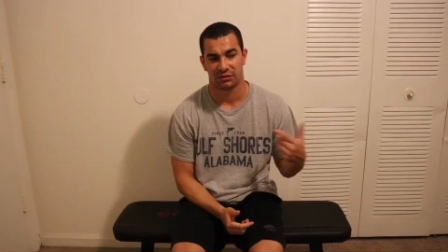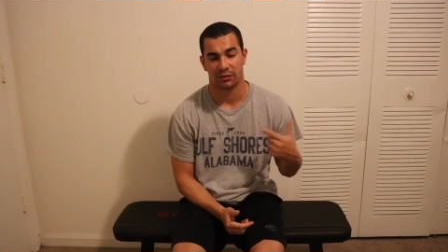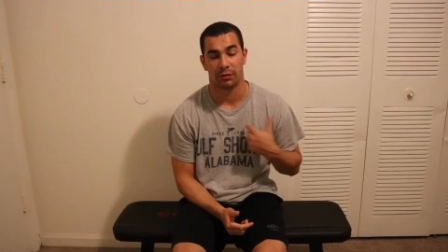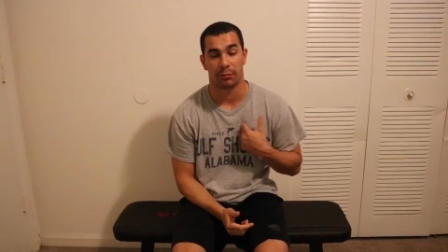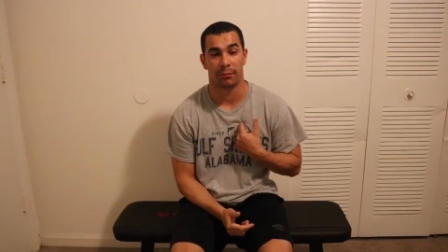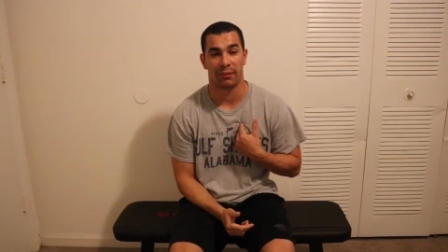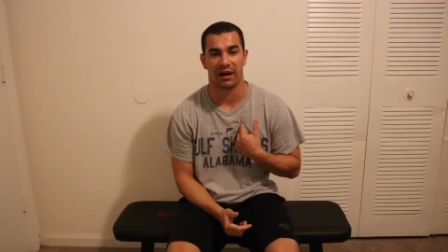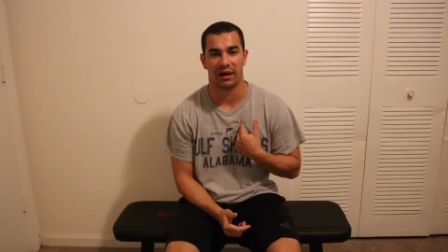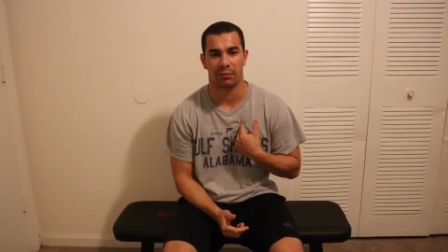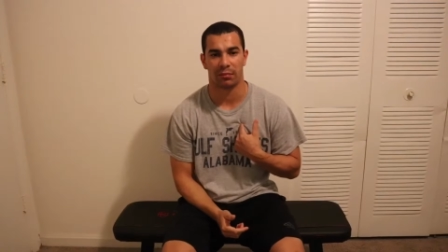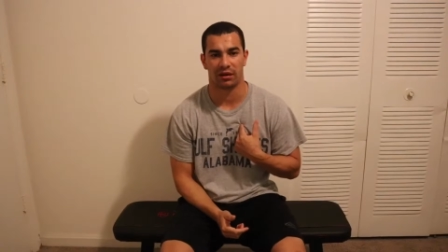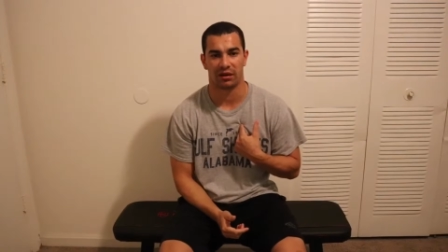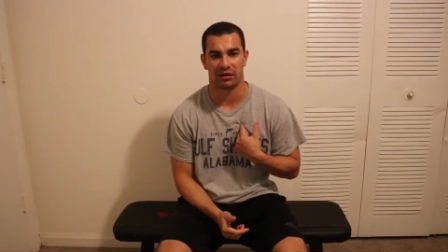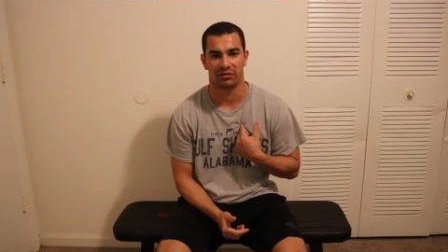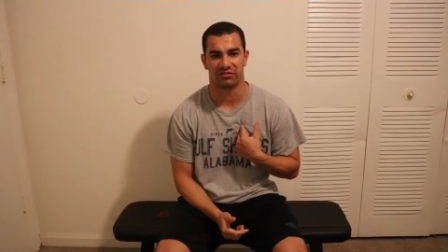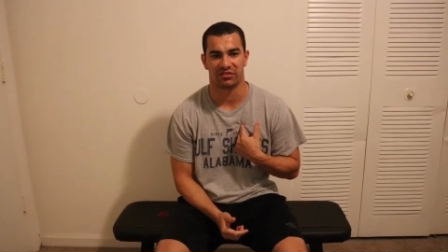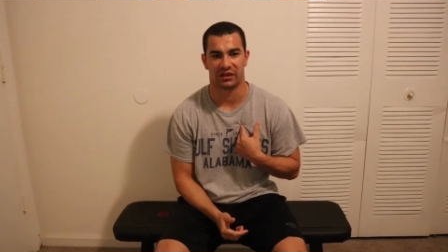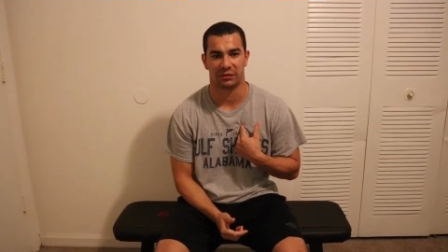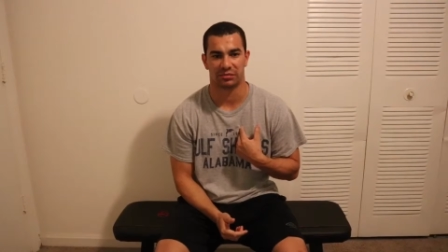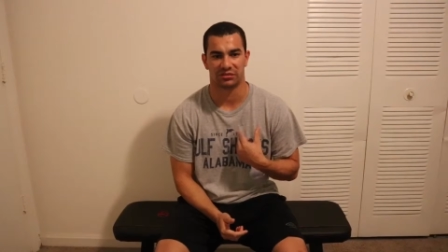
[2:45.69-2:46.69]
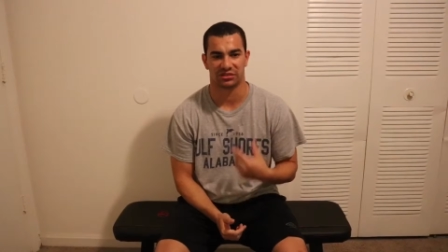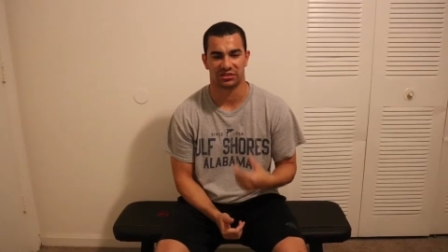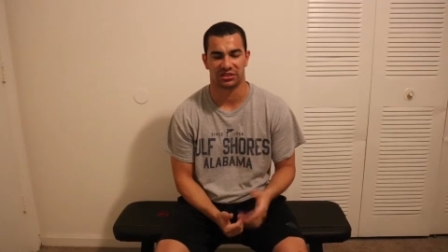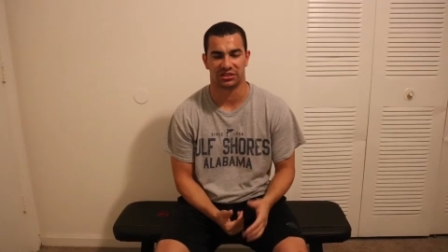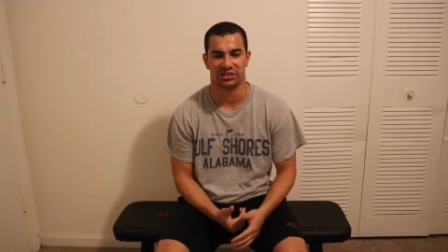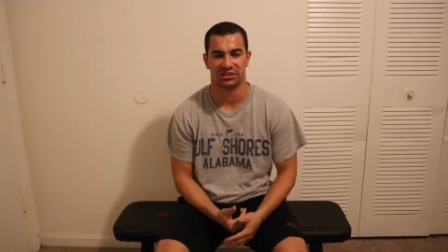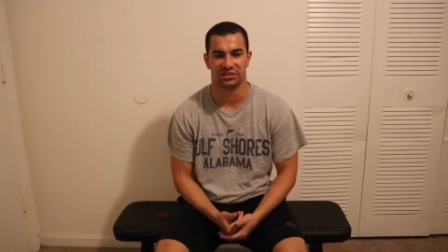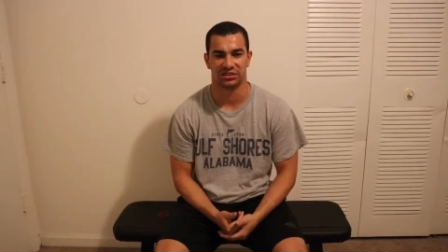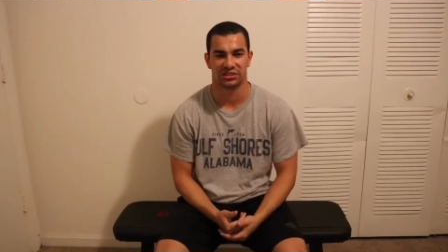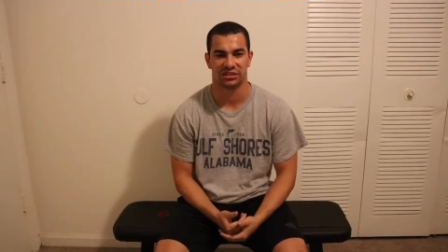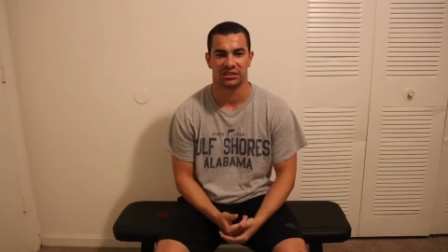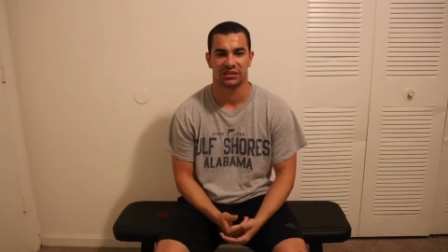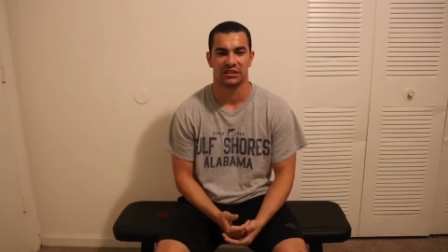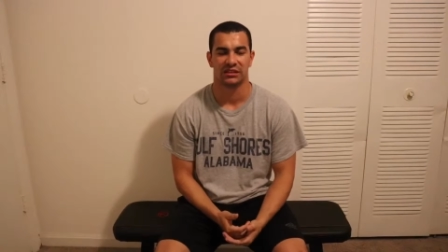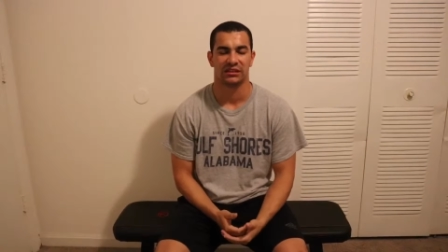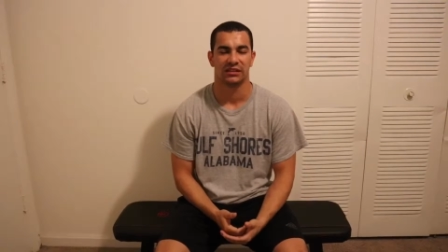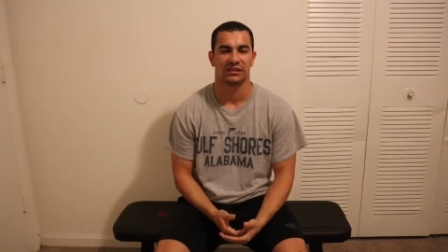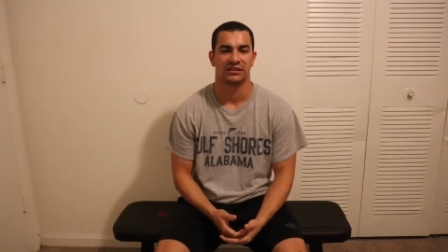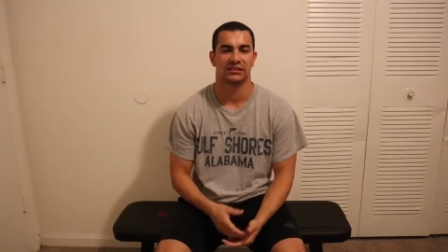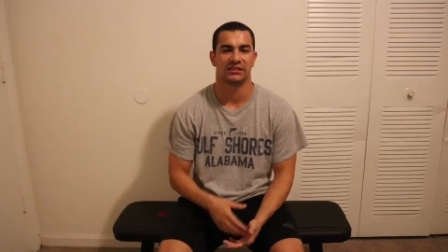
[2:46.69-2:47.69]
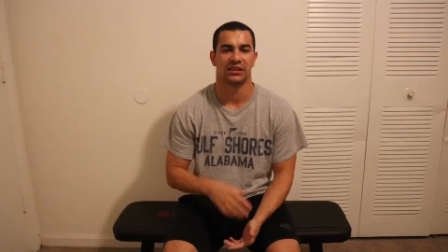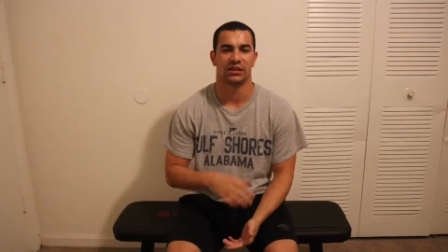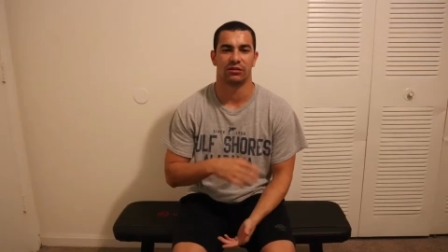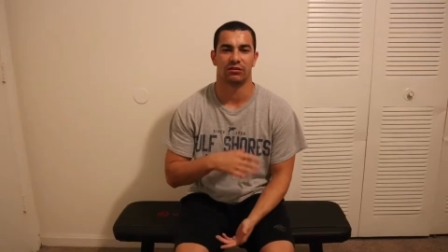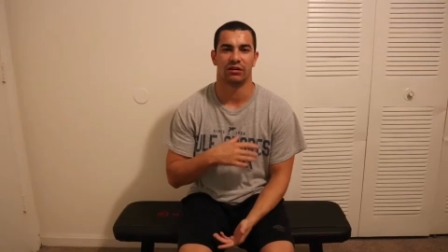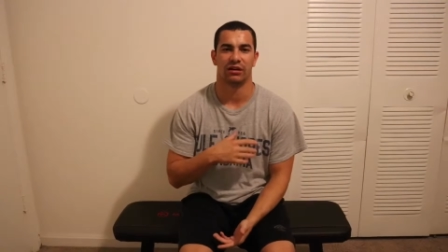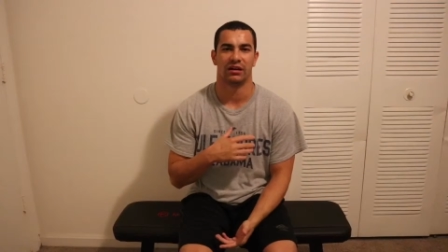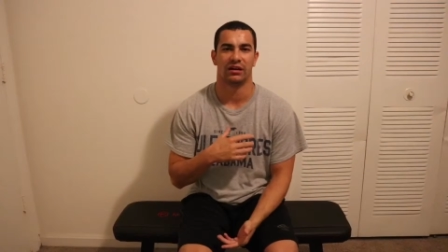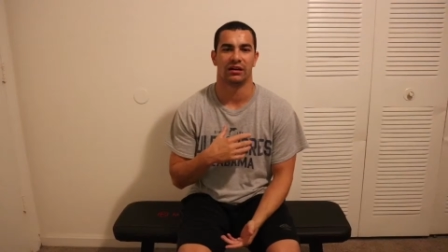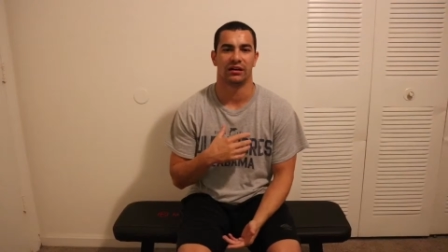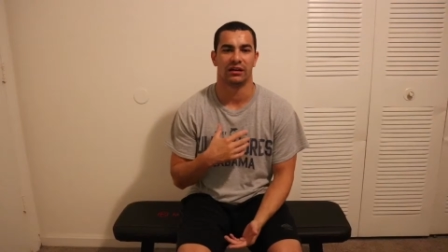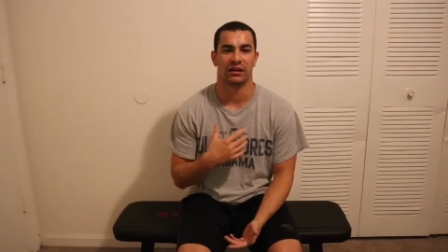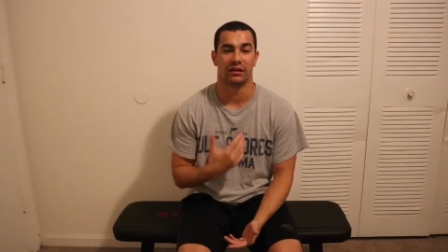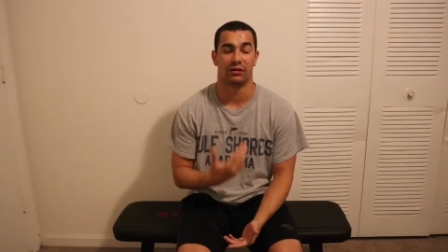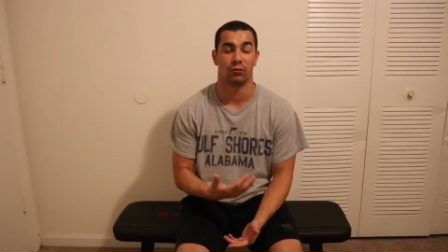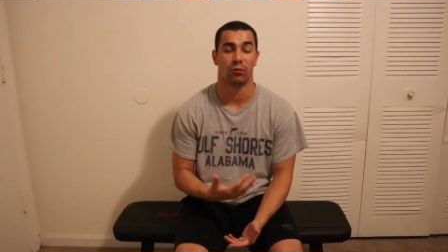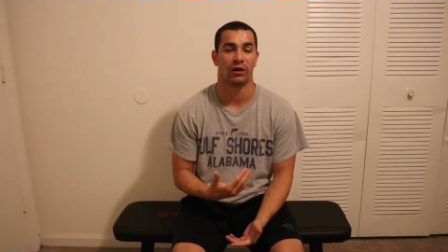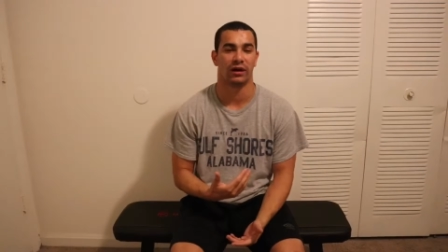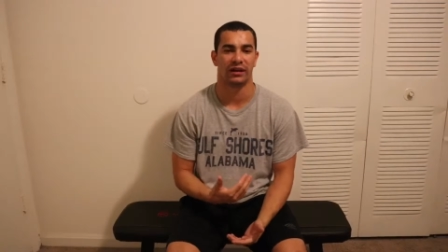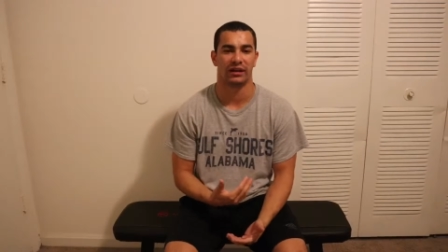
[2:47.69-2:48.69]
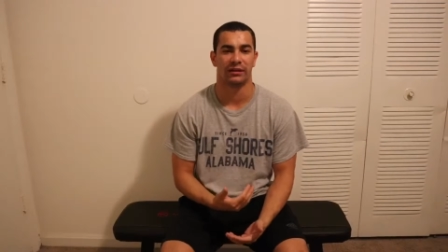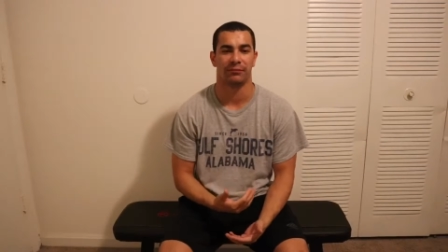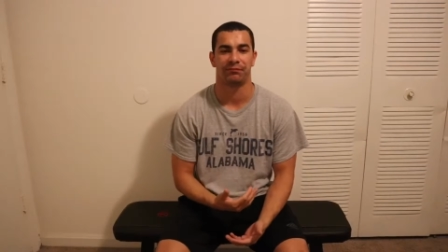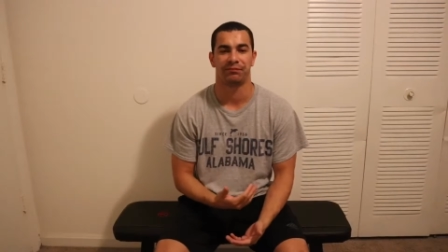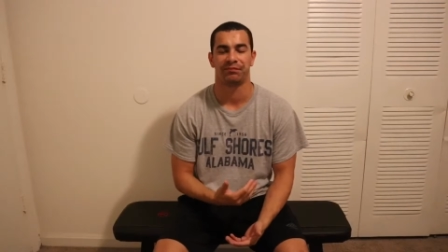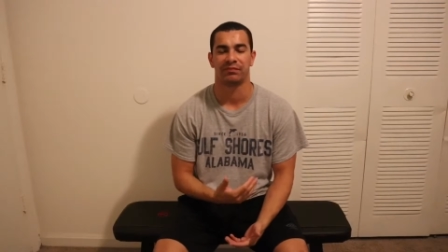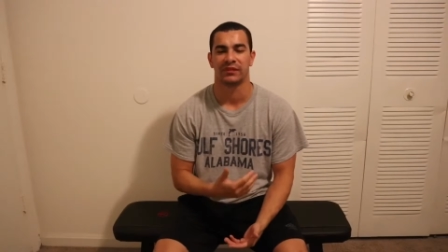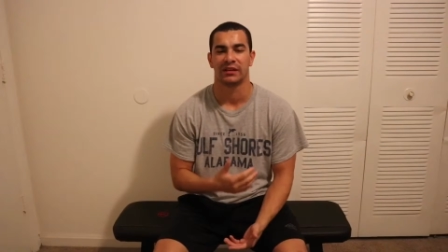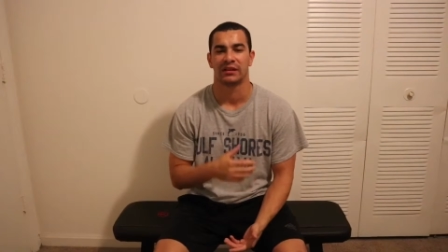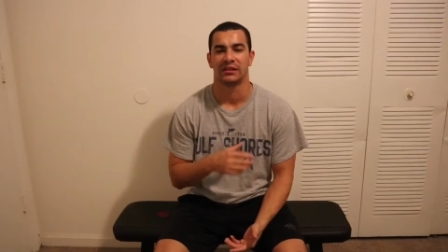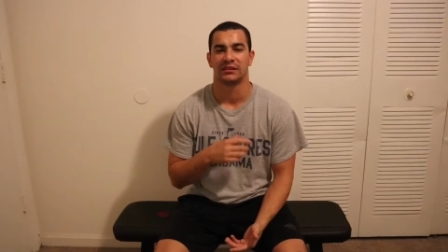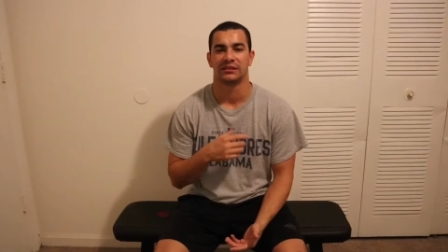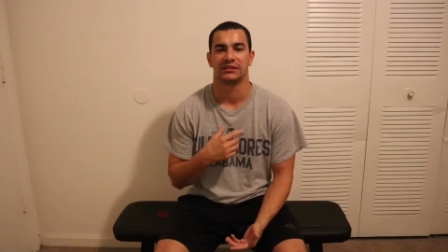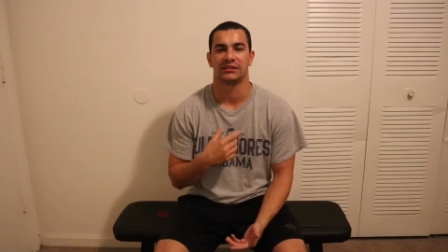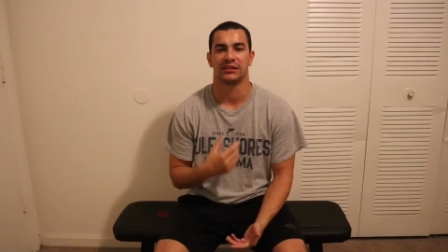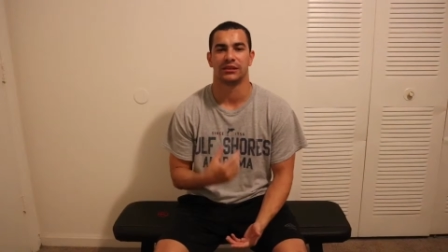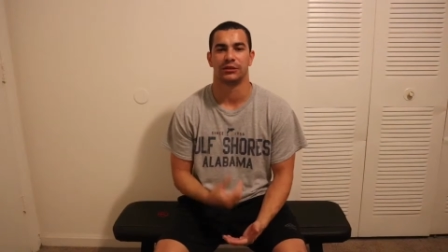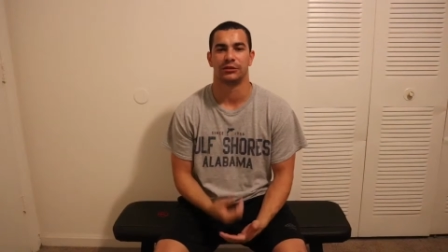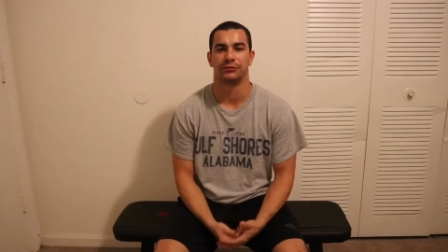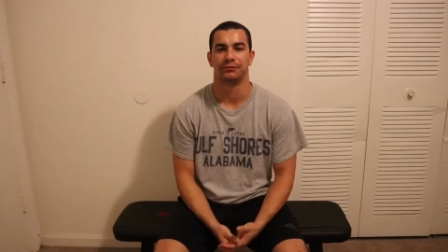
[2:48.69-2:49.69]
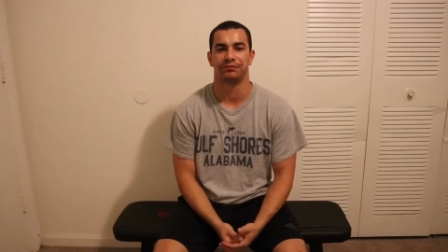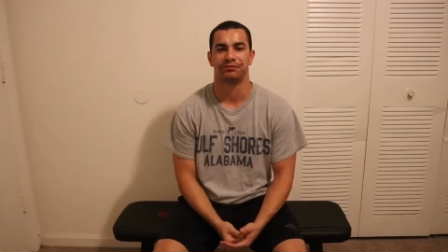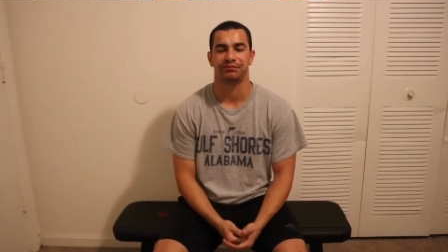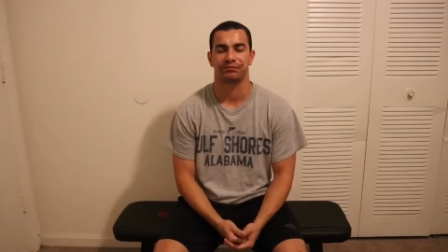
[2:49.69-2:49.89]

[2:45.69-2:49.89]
my body fat percentage, so and weight. So